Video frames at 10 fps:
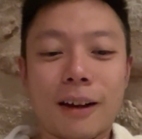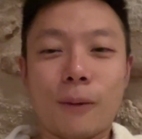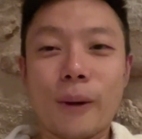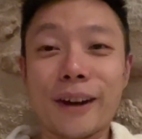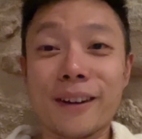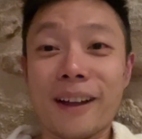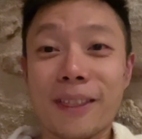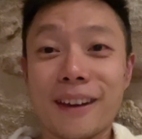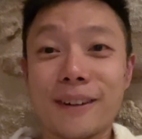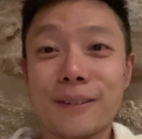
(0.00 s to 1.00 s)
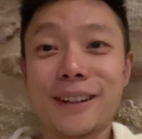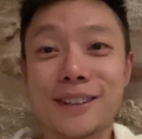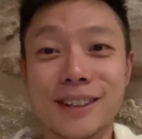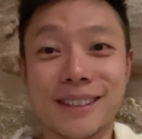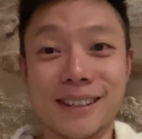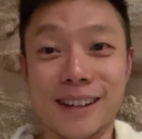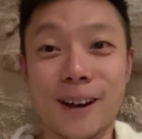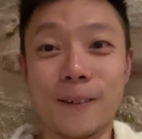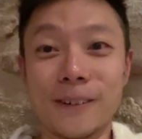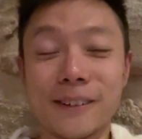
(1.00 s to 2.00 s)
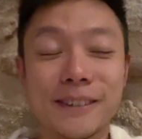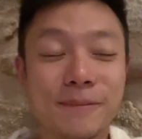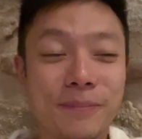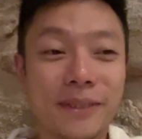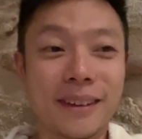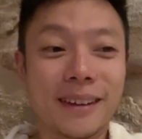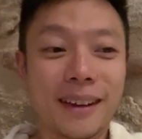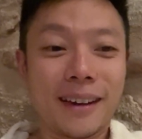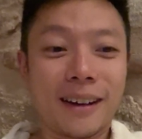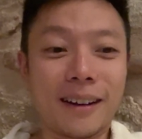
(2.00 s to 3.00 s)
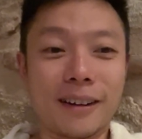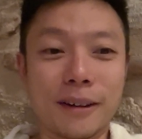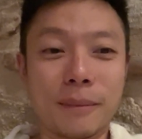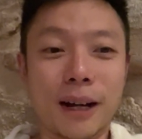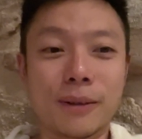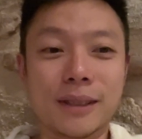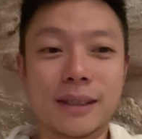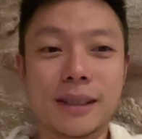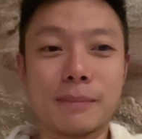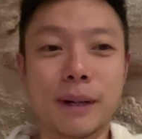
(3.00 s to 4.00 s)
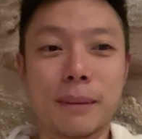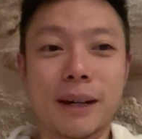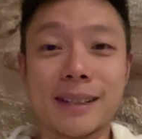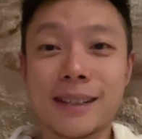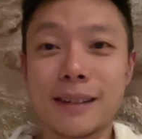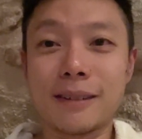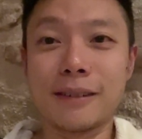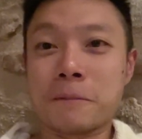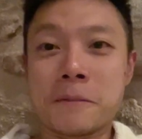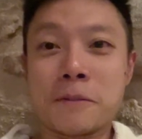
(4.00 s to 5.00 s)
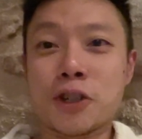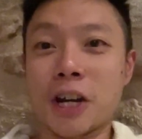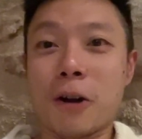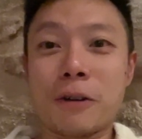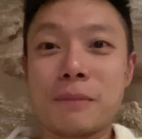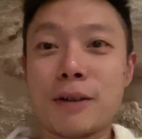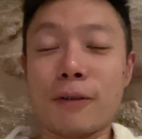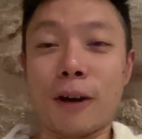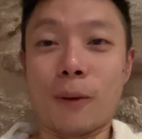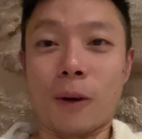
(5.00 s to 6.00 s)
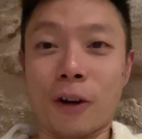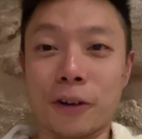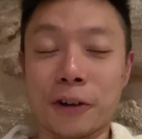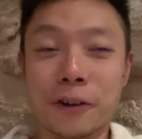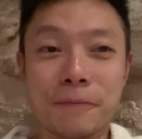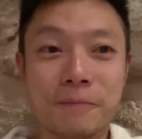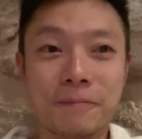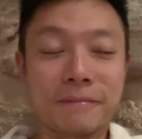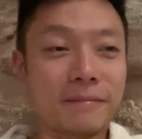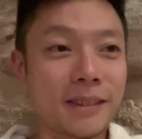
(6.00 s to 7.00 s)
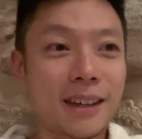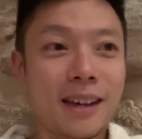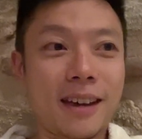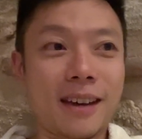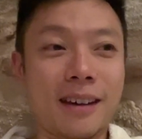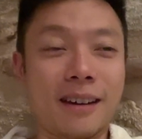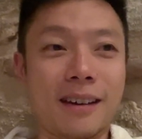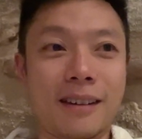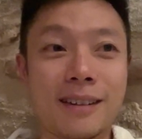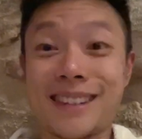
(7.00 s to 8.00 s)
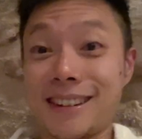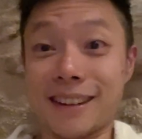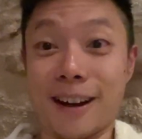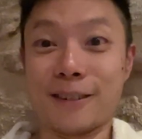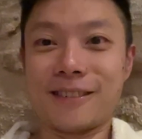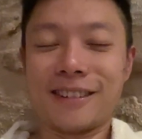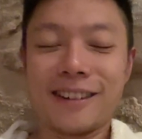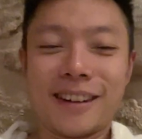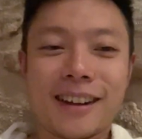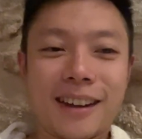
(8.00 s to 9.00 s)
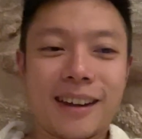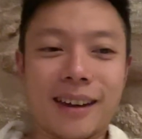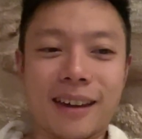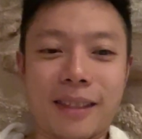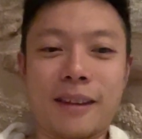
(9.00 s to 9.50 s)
wearing nothing, only just a towel, um, I was lead by my attendant, showered me with hot water and sitting down. And